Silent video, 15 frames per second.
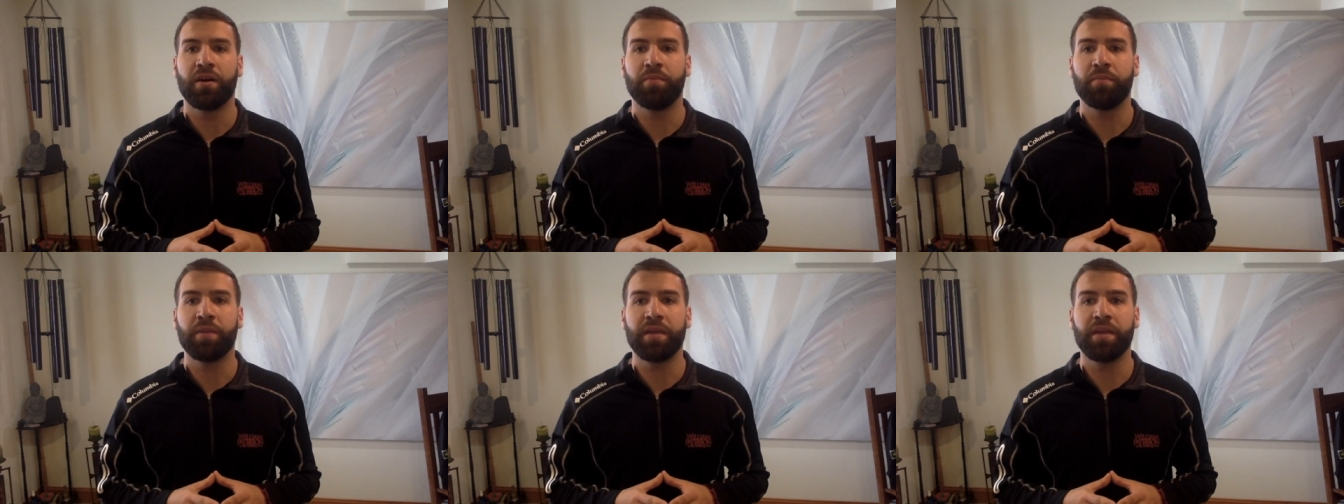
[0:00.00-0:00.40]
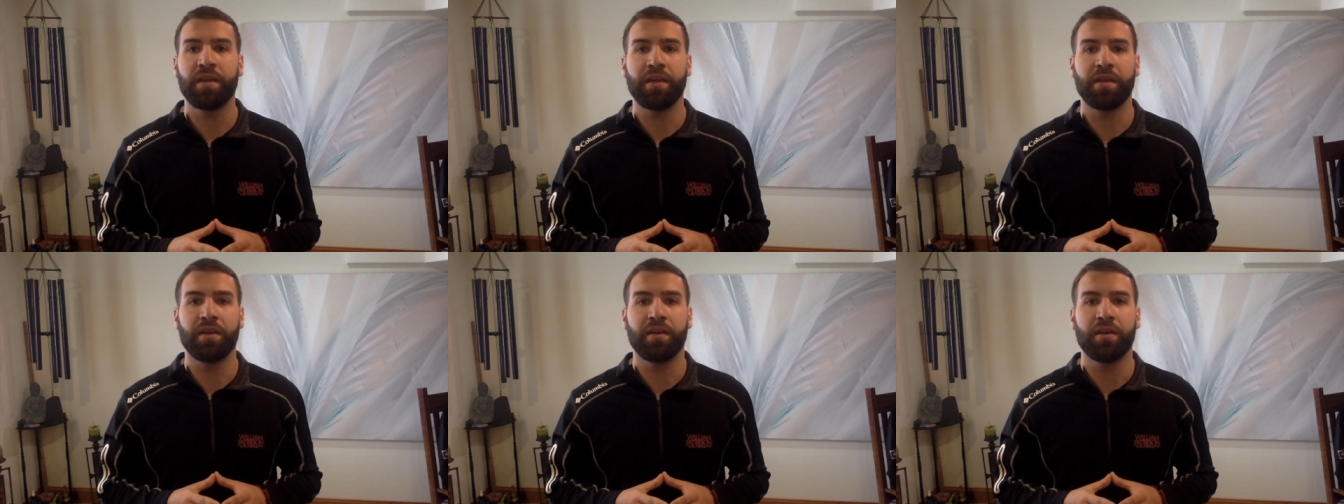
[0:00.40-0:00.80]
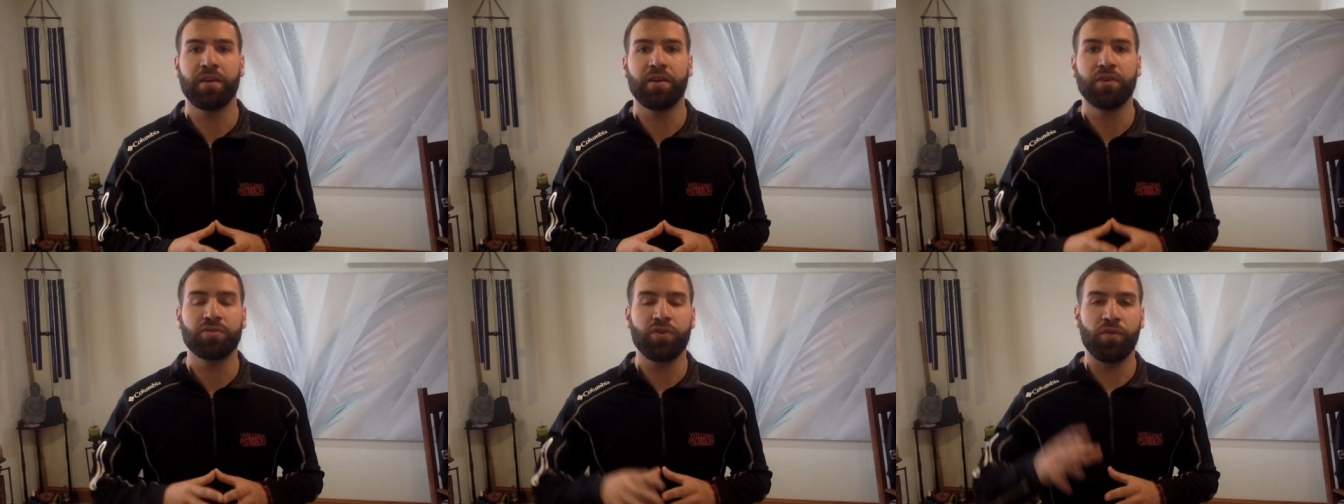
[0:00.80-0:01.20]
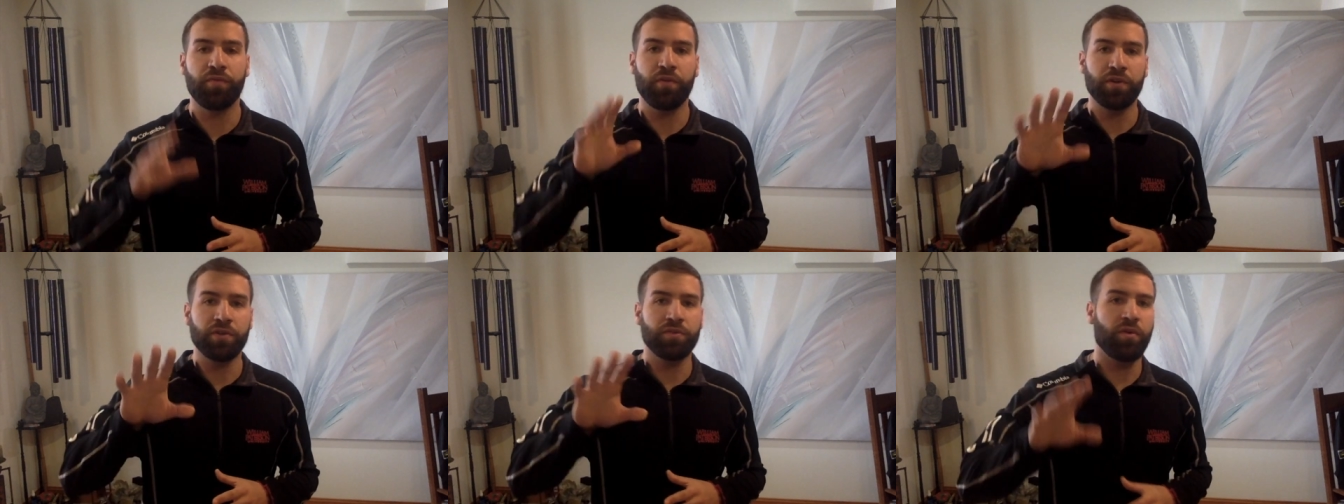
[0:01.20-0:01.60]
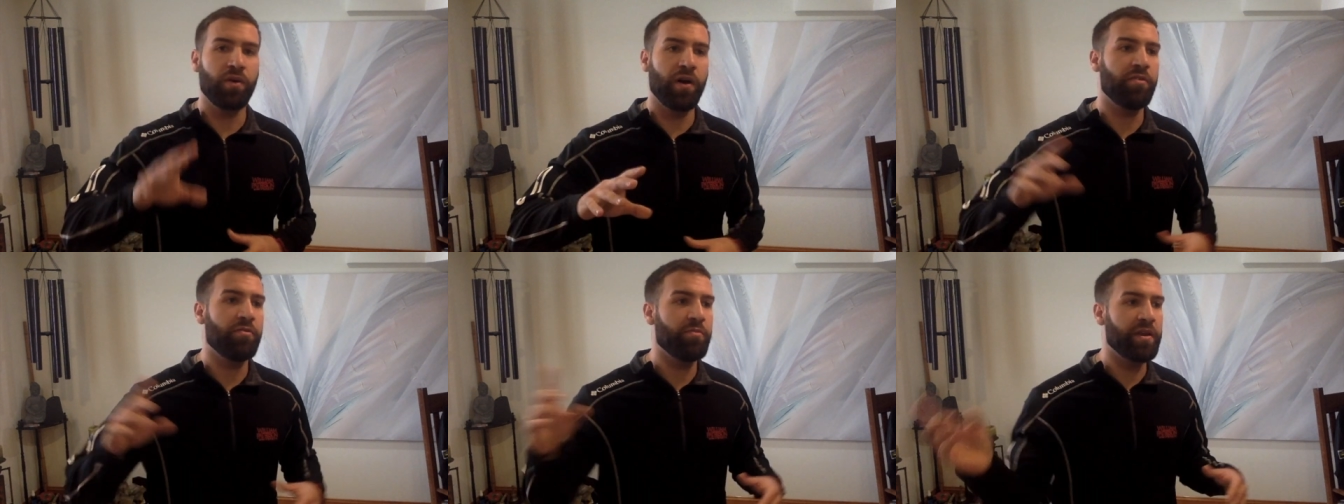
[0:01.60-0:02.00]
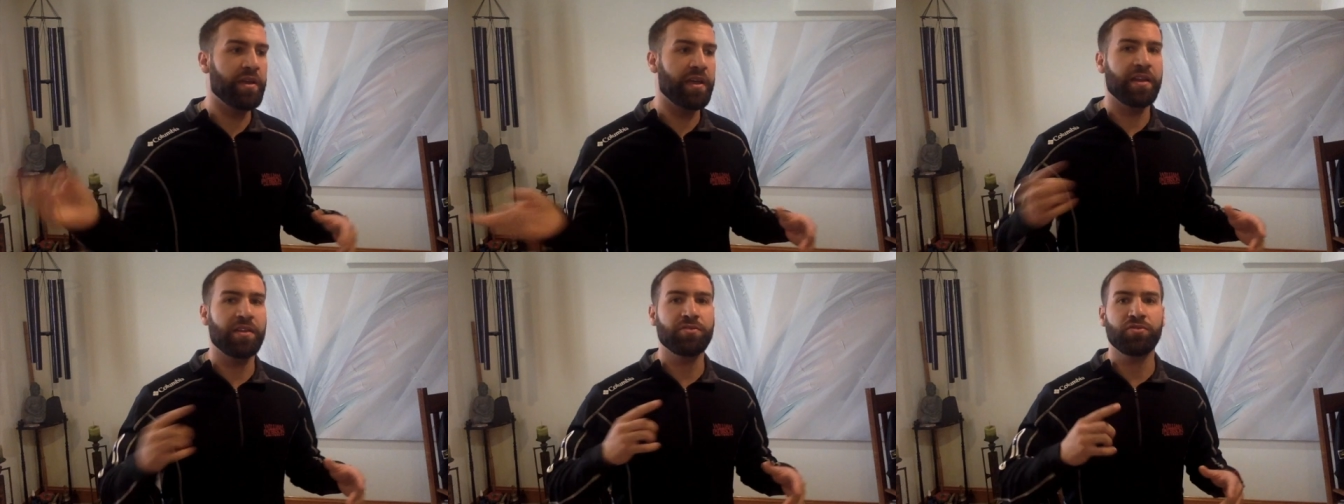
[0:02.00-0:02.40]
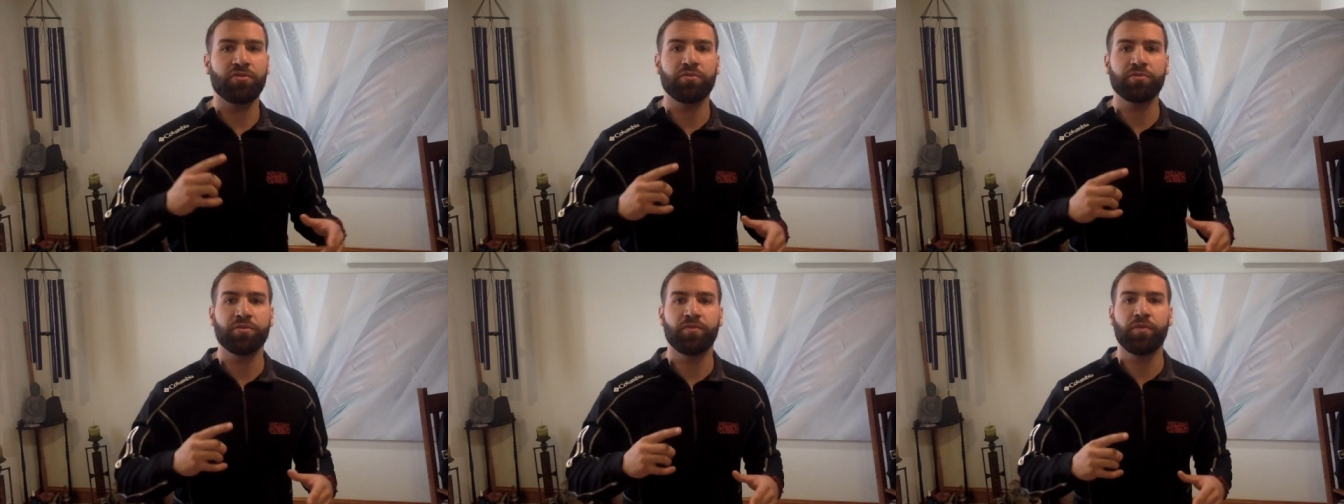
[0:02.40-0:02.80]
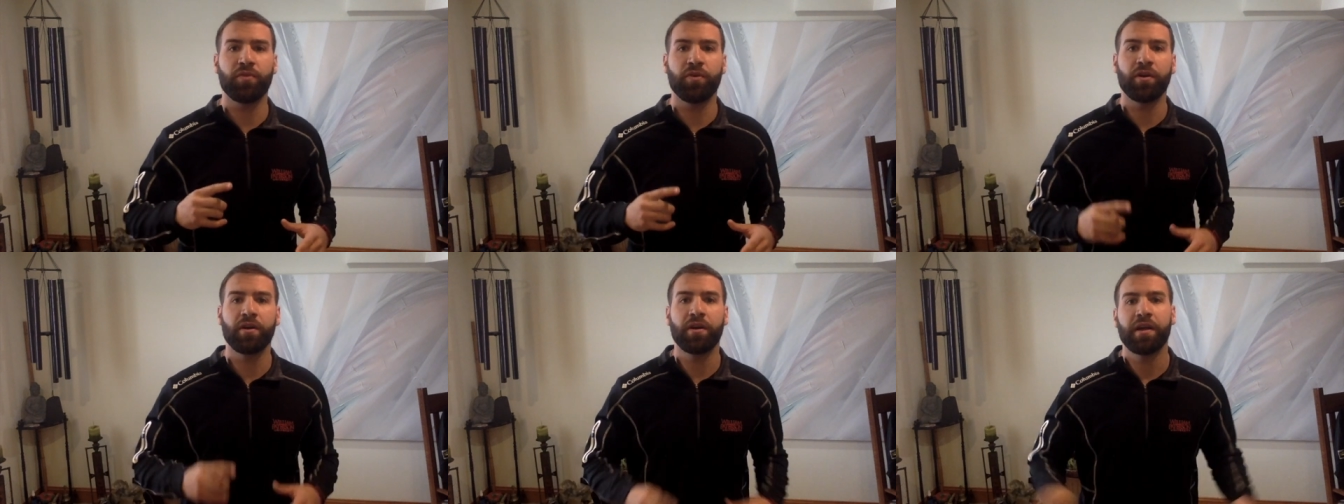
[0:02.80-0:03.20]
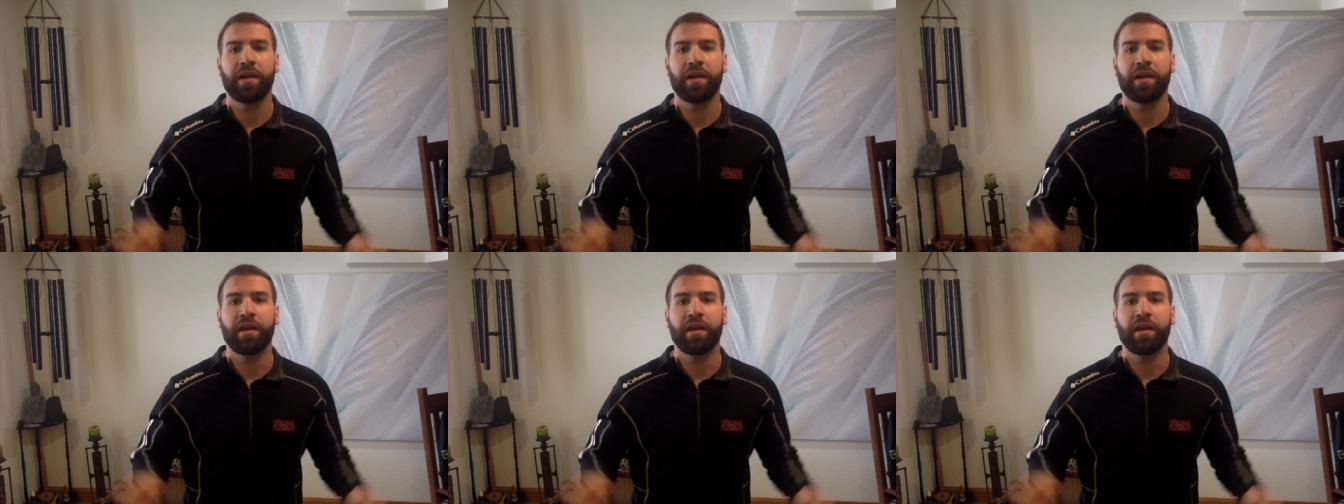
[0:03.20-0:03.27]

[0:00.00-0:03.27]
PE. So first of all, everybody get into groups of 4